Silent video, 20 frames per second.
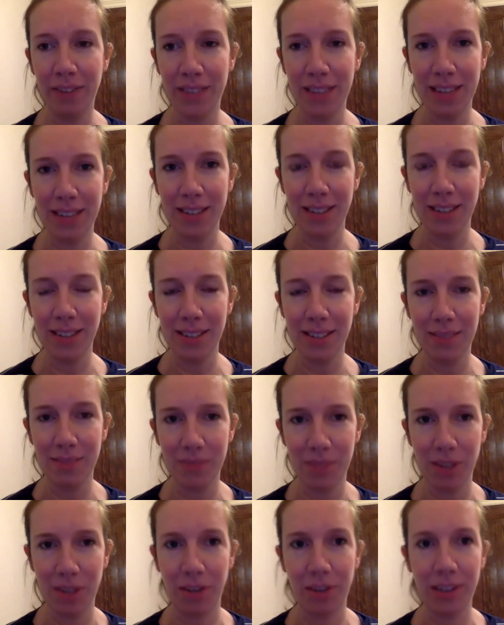sentence.
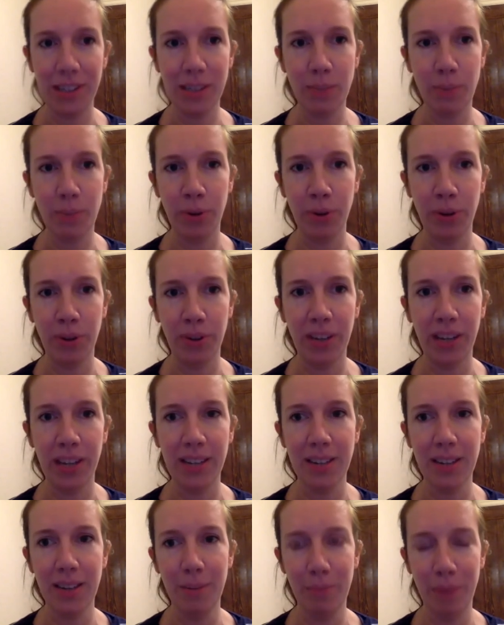Sorry, spoiler
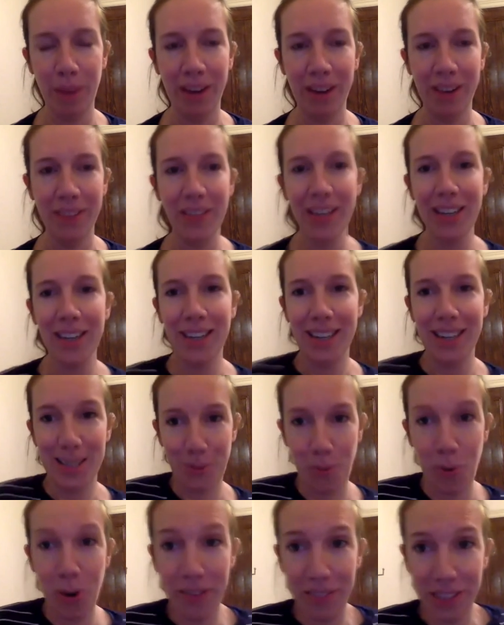alert, but
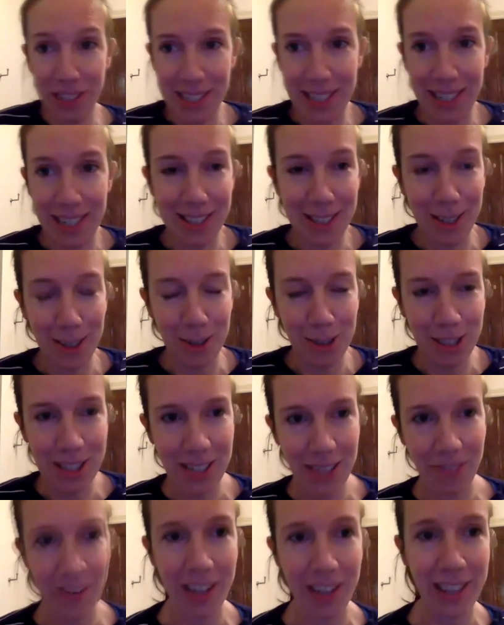it's worth listening to
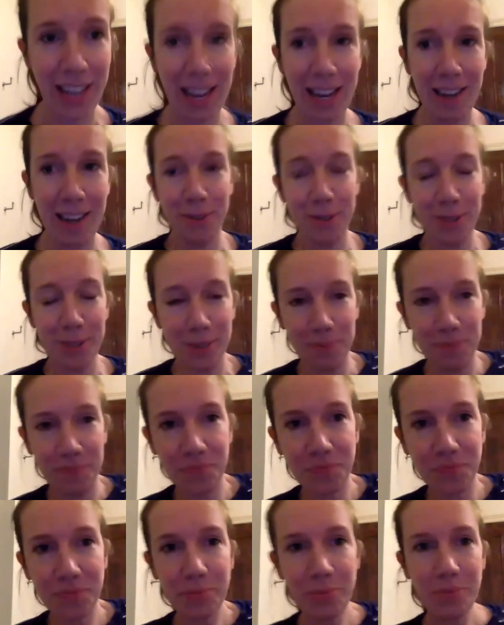just to find that out.
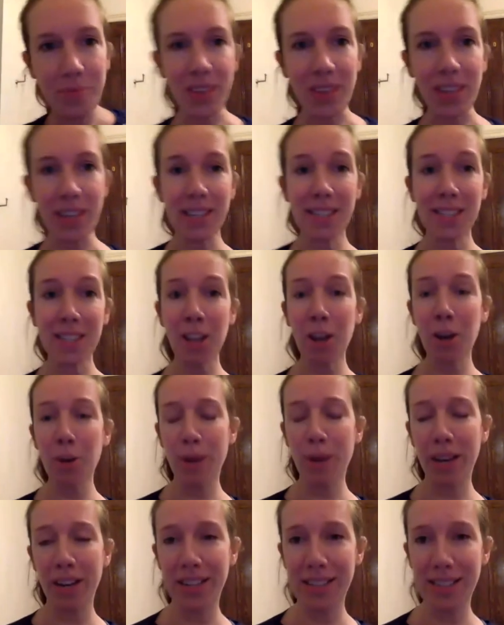Slow
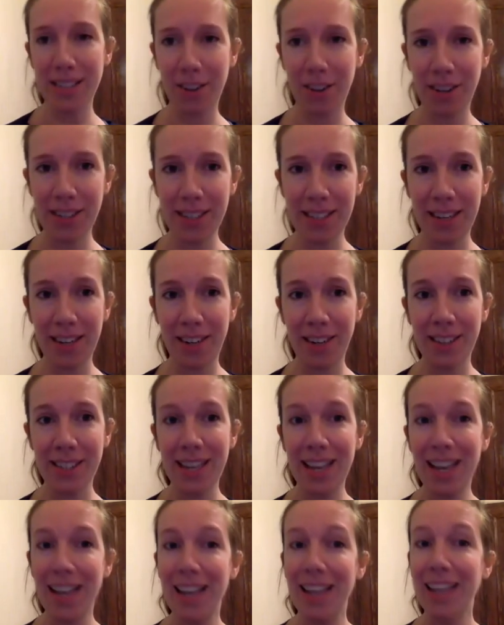Burn is a great series.
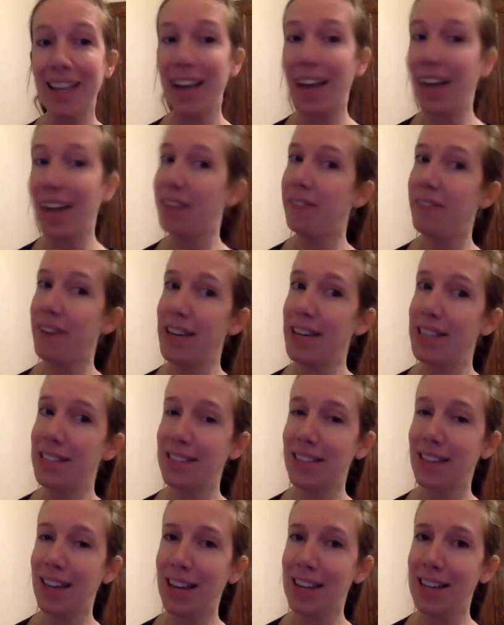Caliphate
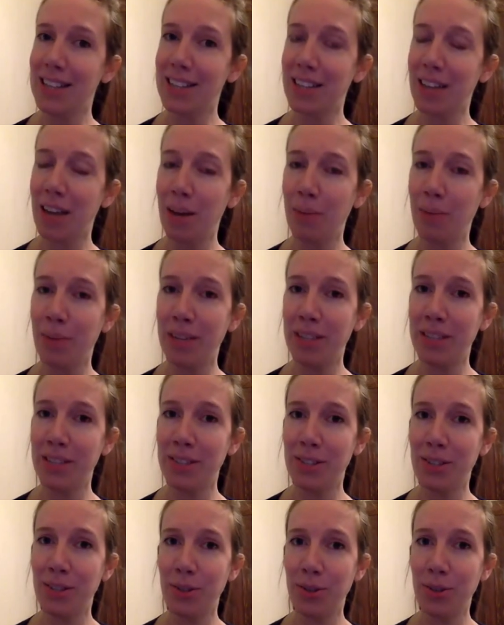has come
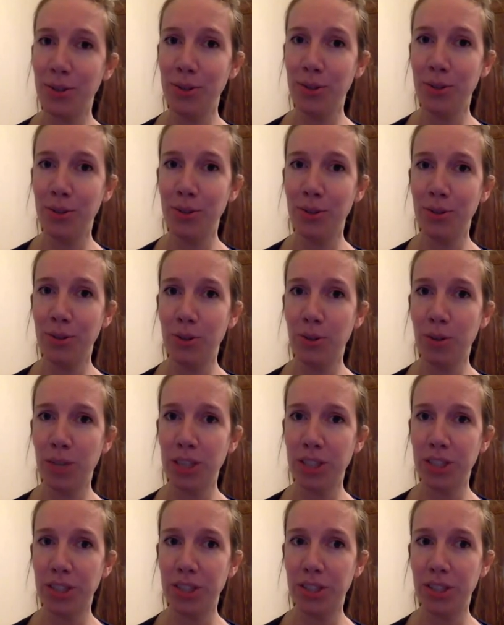into
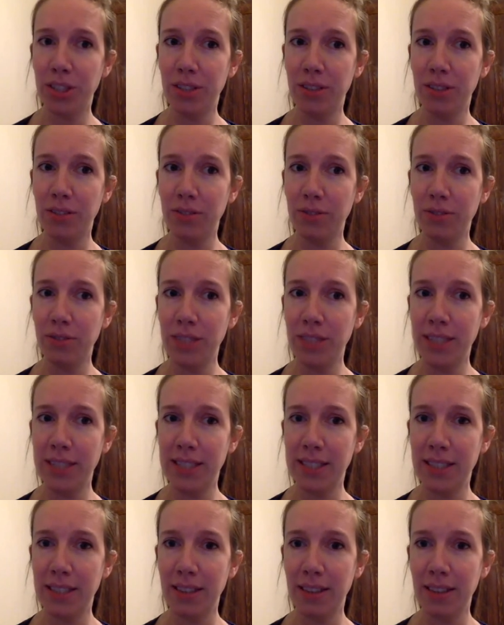question
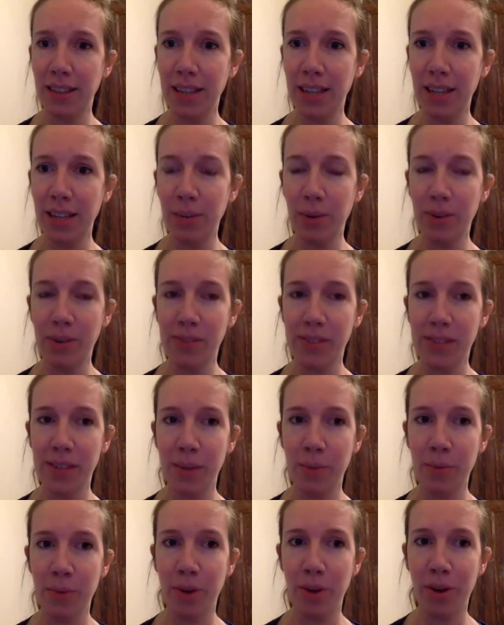recently with
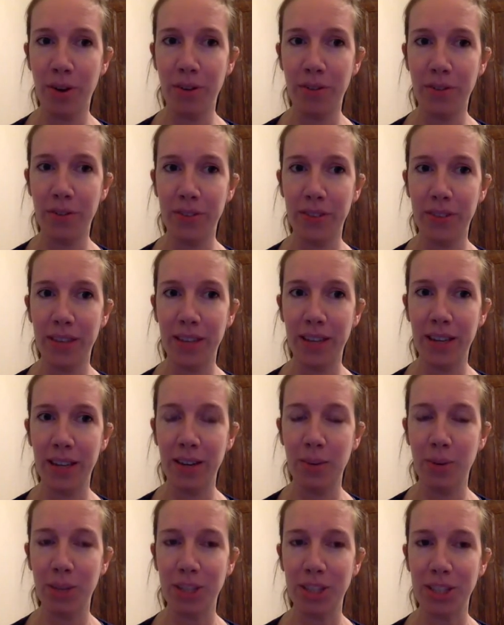some of the
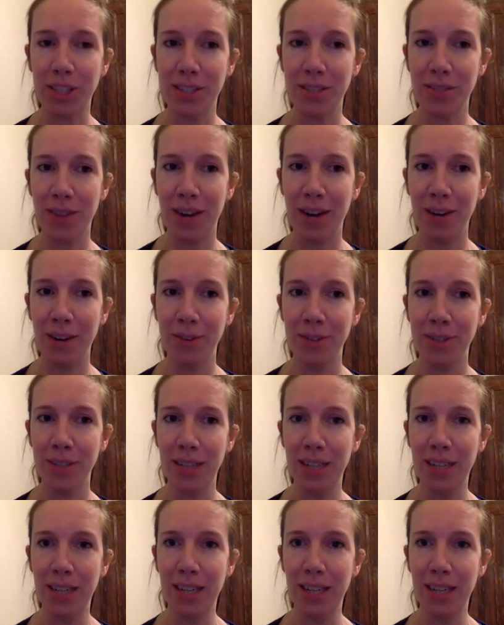questions around